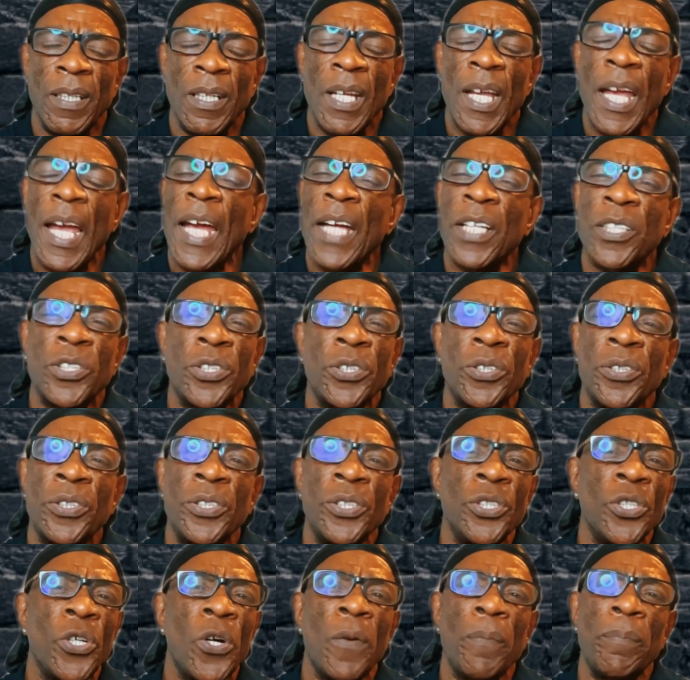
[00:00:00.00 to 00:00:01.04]
and should
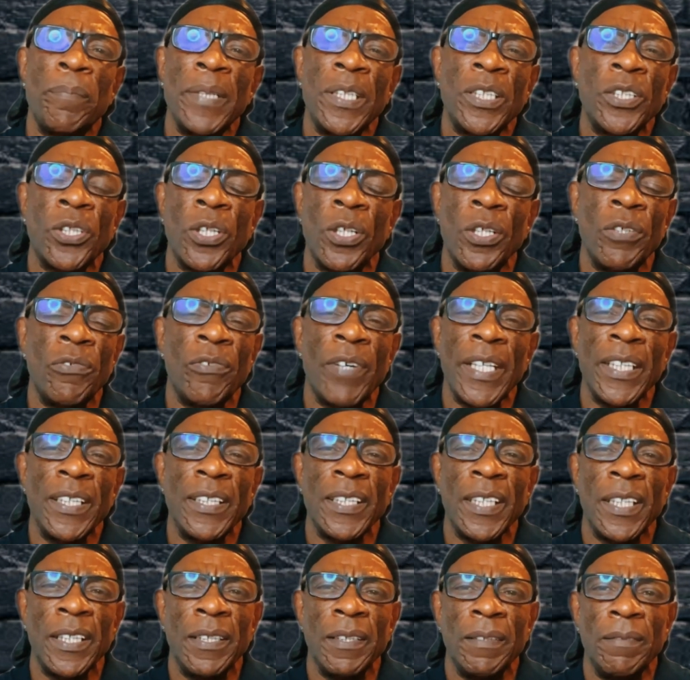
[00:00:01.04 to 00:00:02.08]
not be
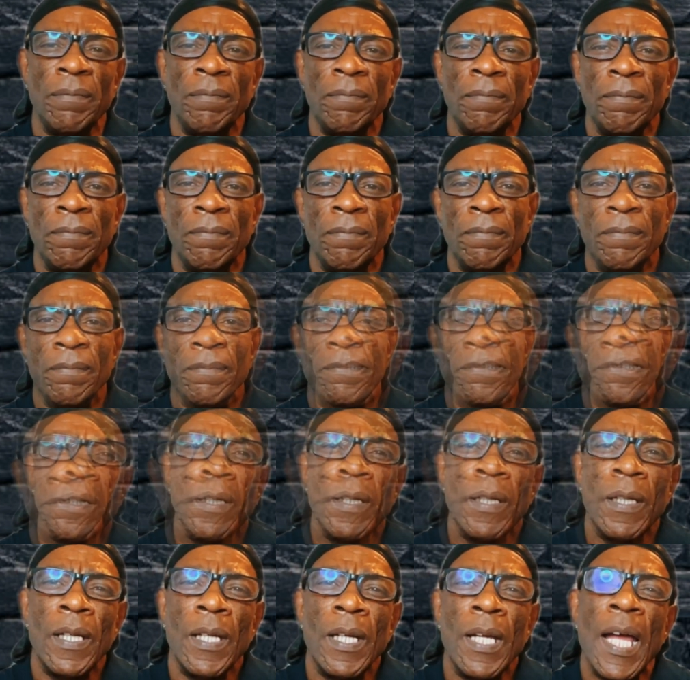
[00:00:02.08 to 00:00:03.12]
tolerated.
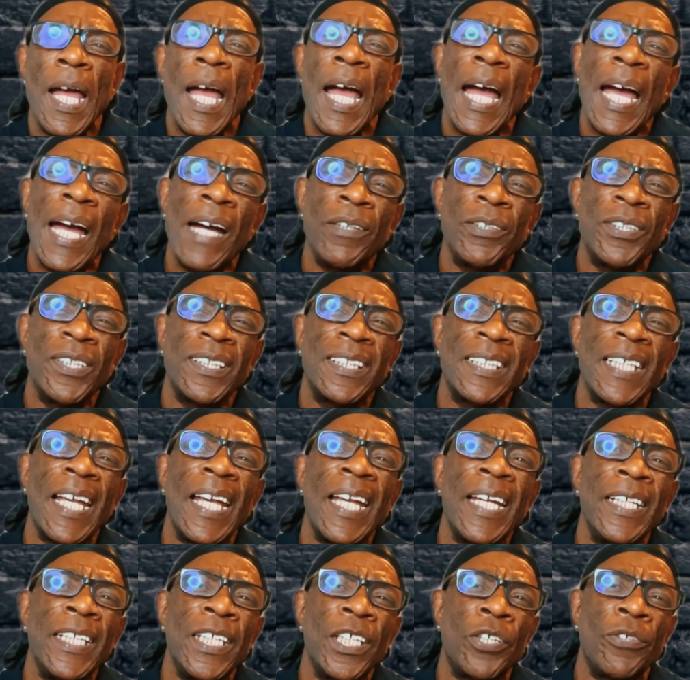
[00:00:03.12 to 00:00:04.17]
How does
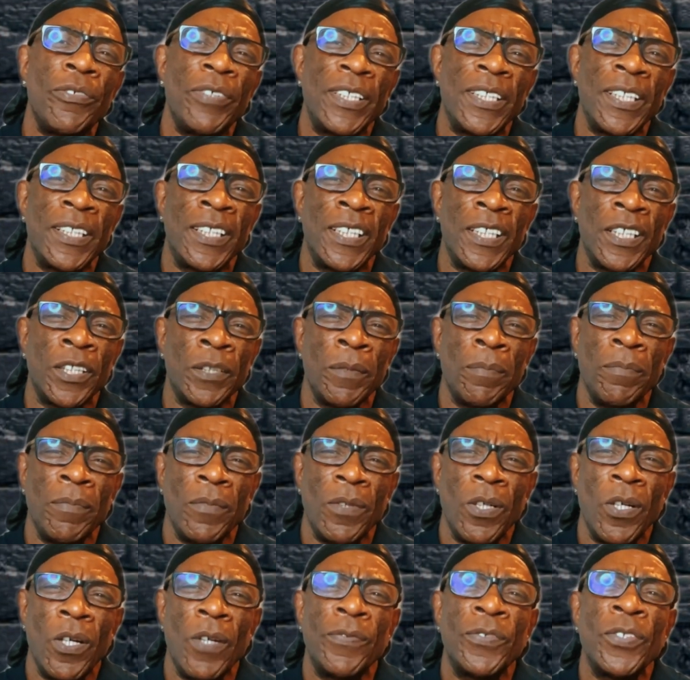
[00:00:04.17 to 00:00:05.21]
any criticism
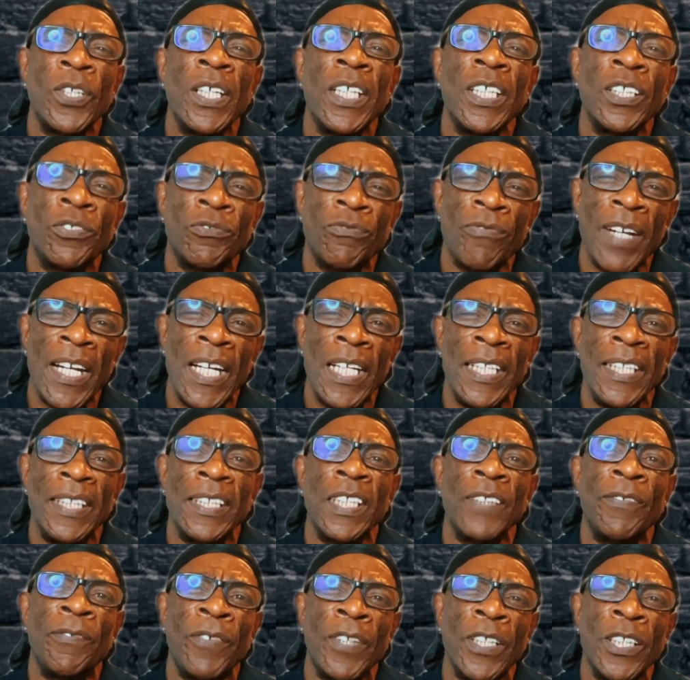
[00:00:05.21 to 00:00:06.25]
of the Israeli
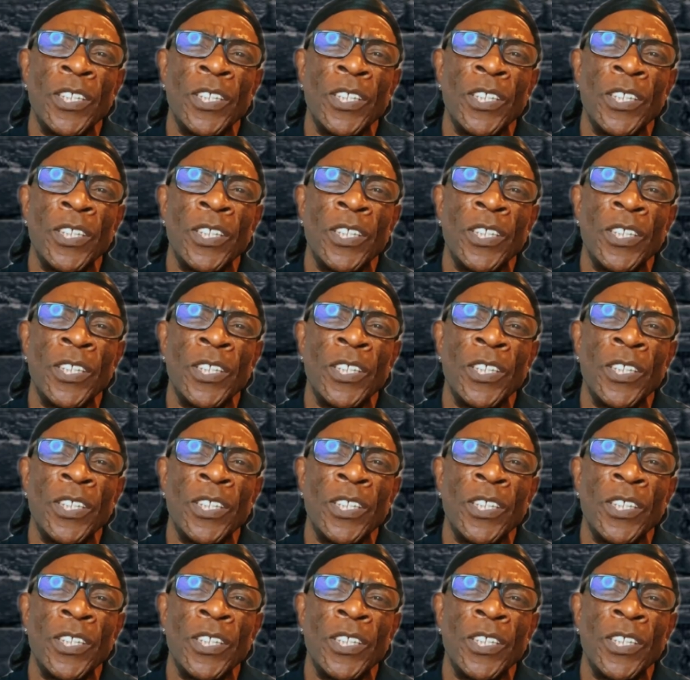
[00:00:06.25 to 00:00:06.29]
Defence